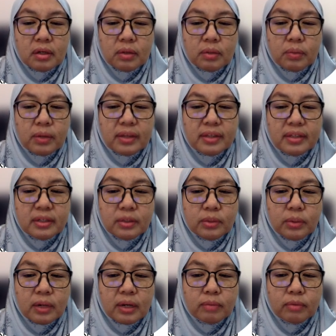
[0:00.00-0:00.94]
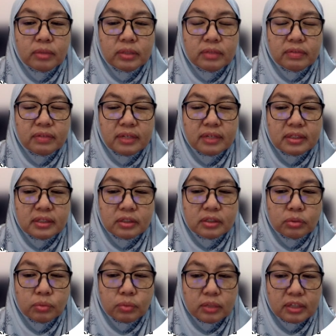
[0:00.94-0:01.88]
whether you are motivated
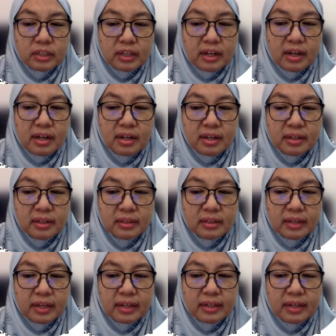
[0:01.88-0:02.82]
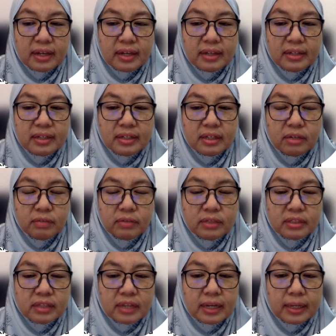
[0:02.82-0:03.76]
to work hard at any given
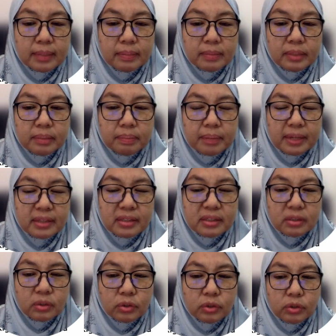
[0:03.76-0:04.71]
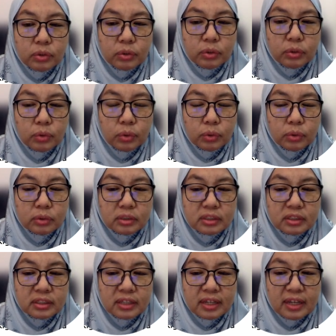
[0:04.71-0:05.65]
time depends on your
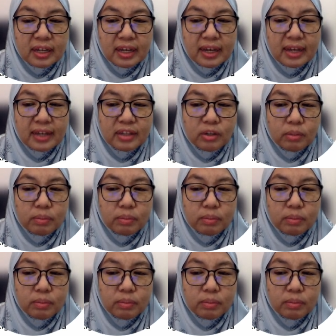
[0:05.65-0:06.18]
goals and your